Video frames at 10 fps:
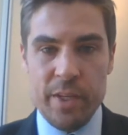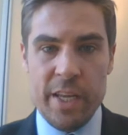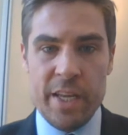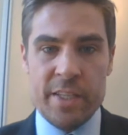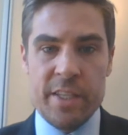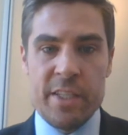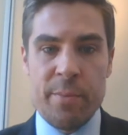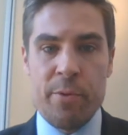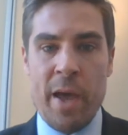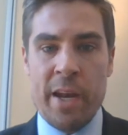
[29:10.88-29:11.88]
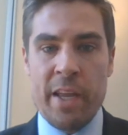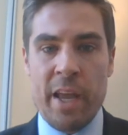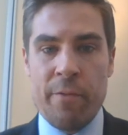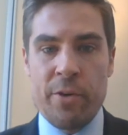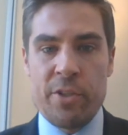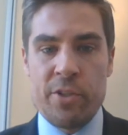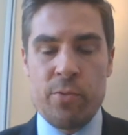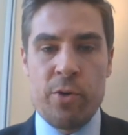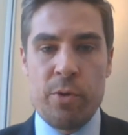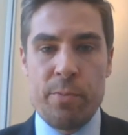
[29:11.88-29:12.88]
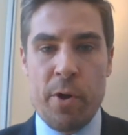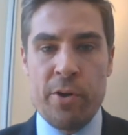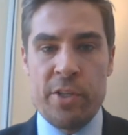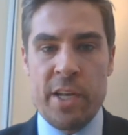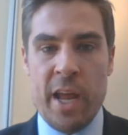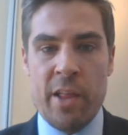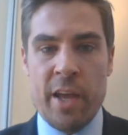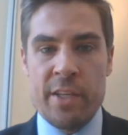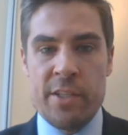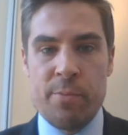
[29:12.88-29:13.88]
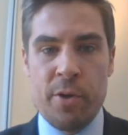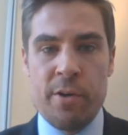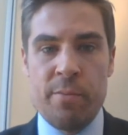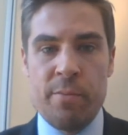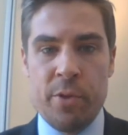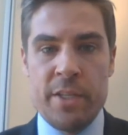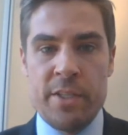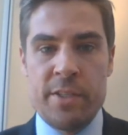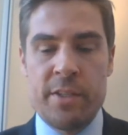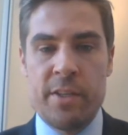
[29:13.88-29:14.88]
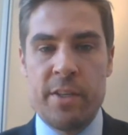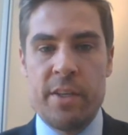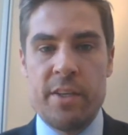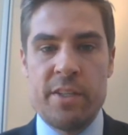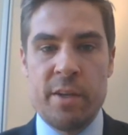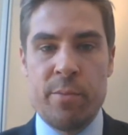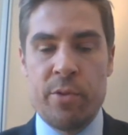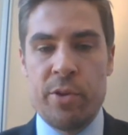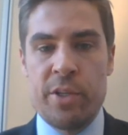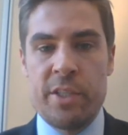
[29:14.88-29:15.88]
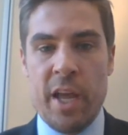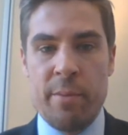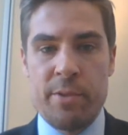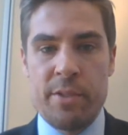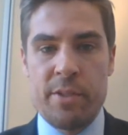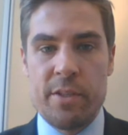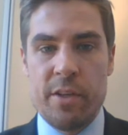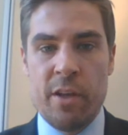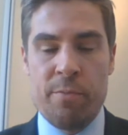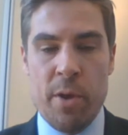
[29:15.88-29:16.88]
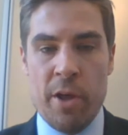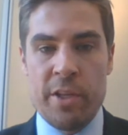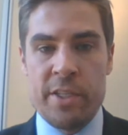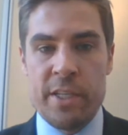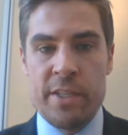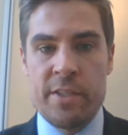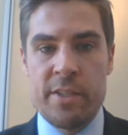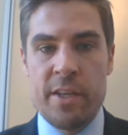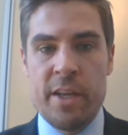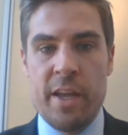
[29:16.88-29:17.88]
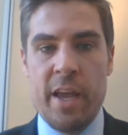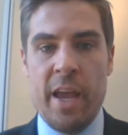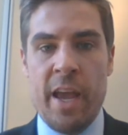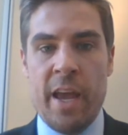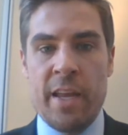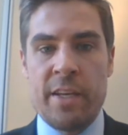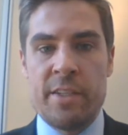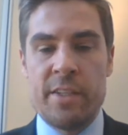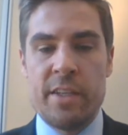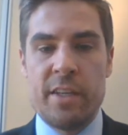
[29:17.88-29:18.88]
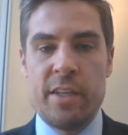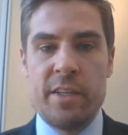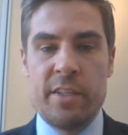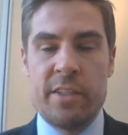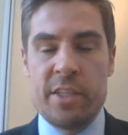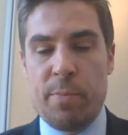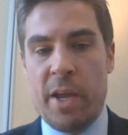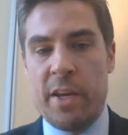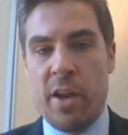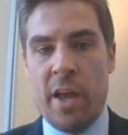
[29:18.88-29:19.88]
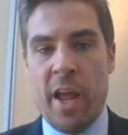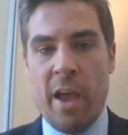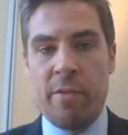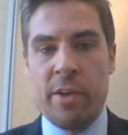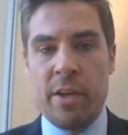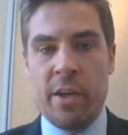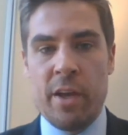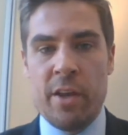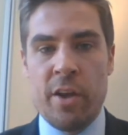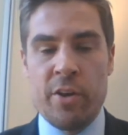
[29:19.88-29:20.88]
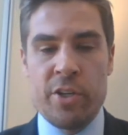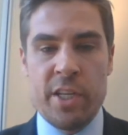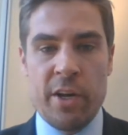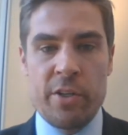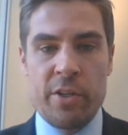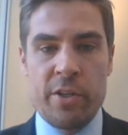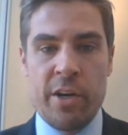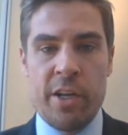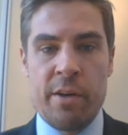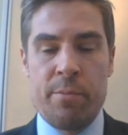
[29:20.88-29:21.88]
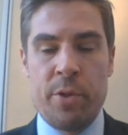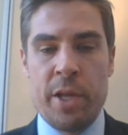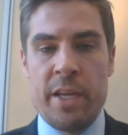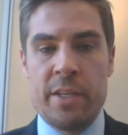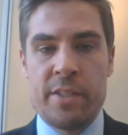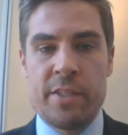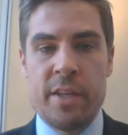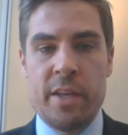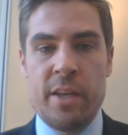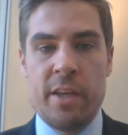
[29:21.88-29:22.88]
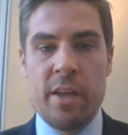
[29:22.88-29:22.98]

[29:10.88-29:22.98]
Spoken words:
is the diplomatic efforts to work with partners and allies to put in place similar types of policies. And despite not having an undersecretary in place,